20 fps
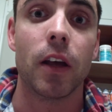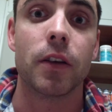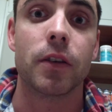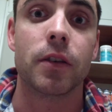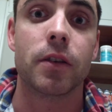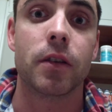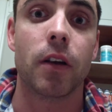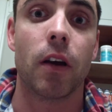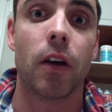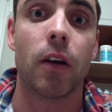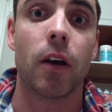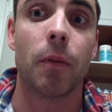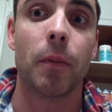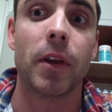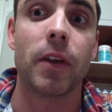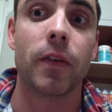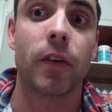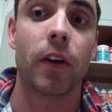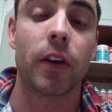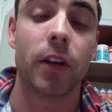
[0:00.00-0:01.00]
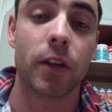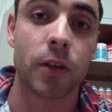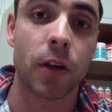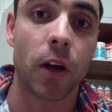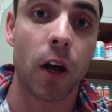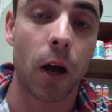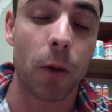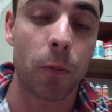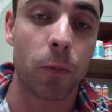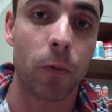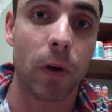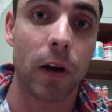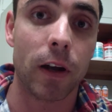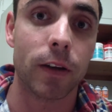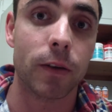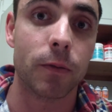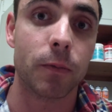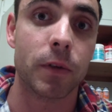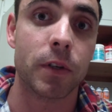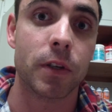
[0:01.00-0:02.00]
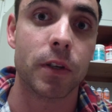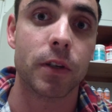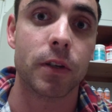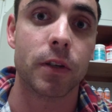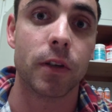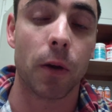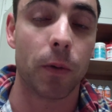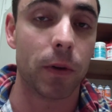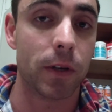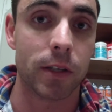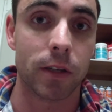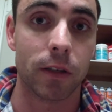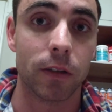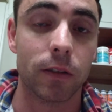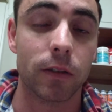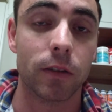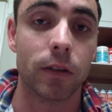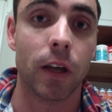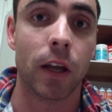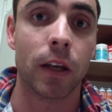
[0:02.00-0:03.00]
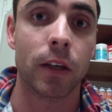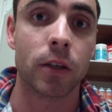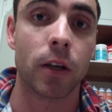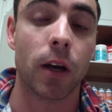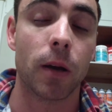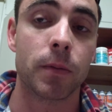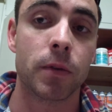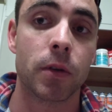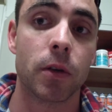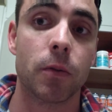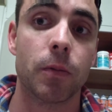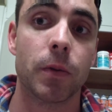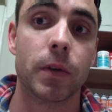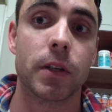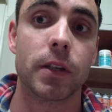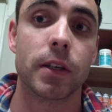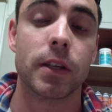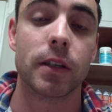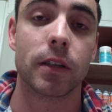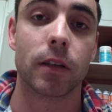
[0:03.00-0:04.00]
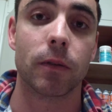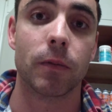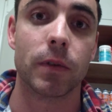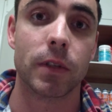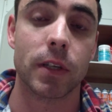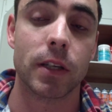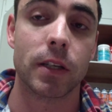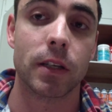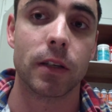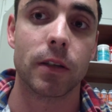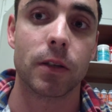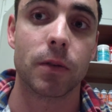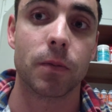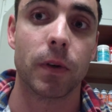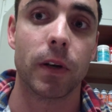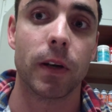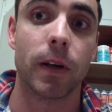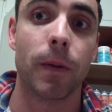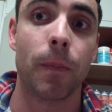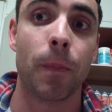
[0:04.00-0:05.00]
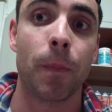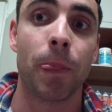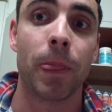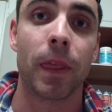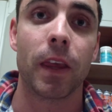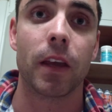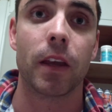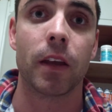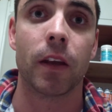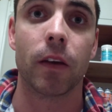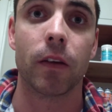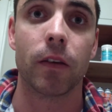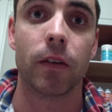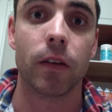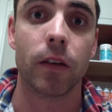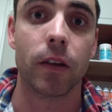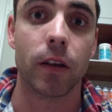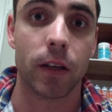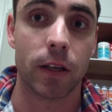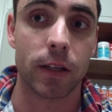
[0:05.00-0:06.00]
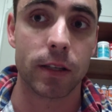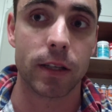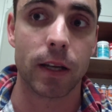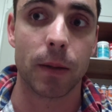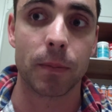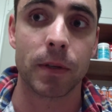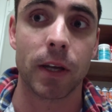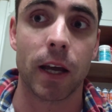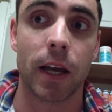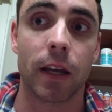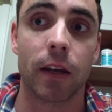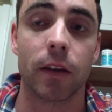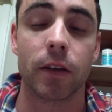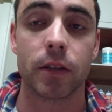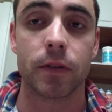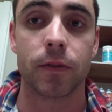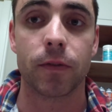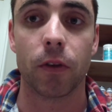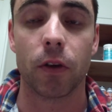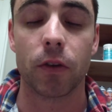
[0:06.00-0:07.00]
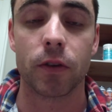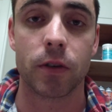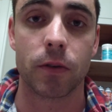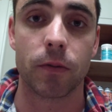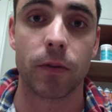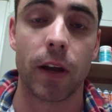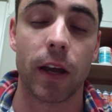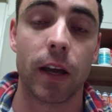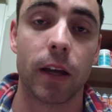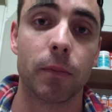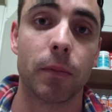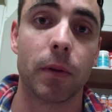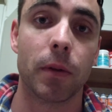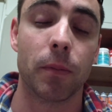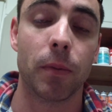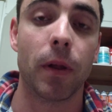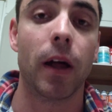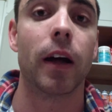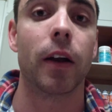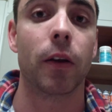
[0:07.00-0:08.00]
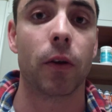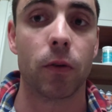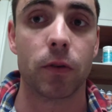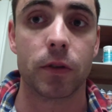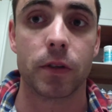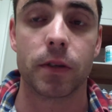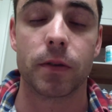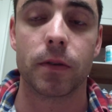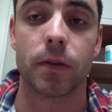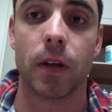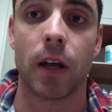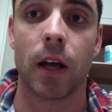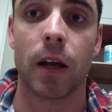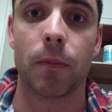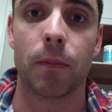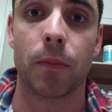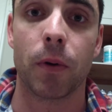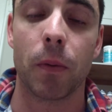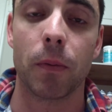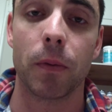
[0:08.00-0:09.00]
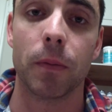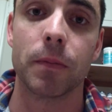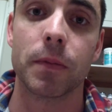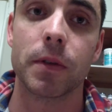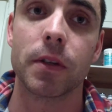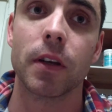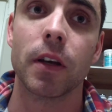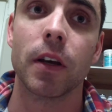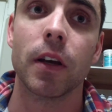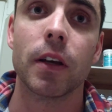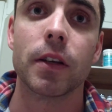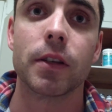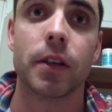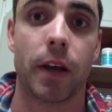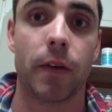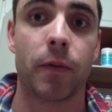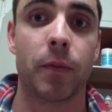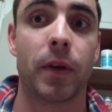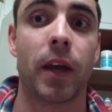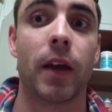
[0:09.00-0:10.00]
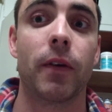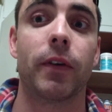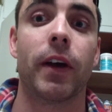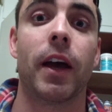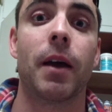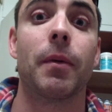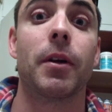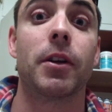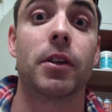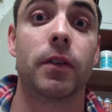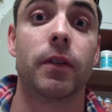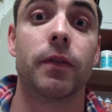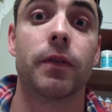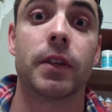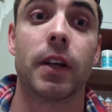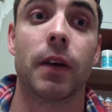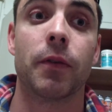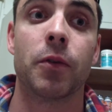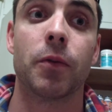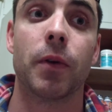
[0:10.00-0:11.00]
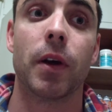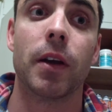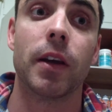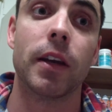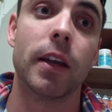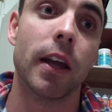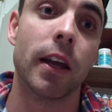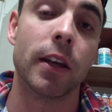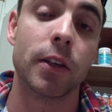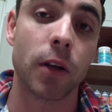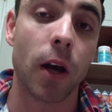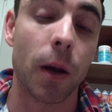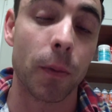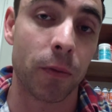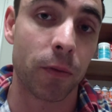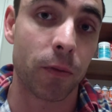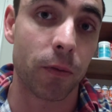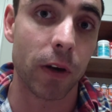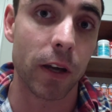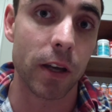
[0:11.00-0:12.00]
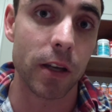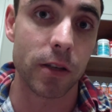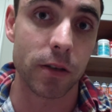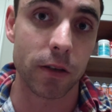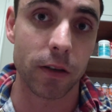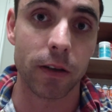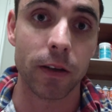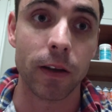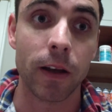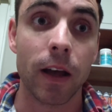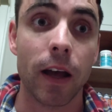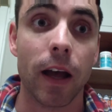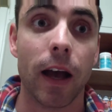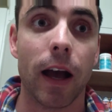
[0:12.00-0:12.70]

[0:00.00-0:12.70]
So, I mean, you've got your type 1, which is no insulin, and type 2, which is insulin resistance, where, it doesn't uptake and it just floats around, blah, blah, and causes problems. So you have to be careful how much of stuff you eat. And type 3 is your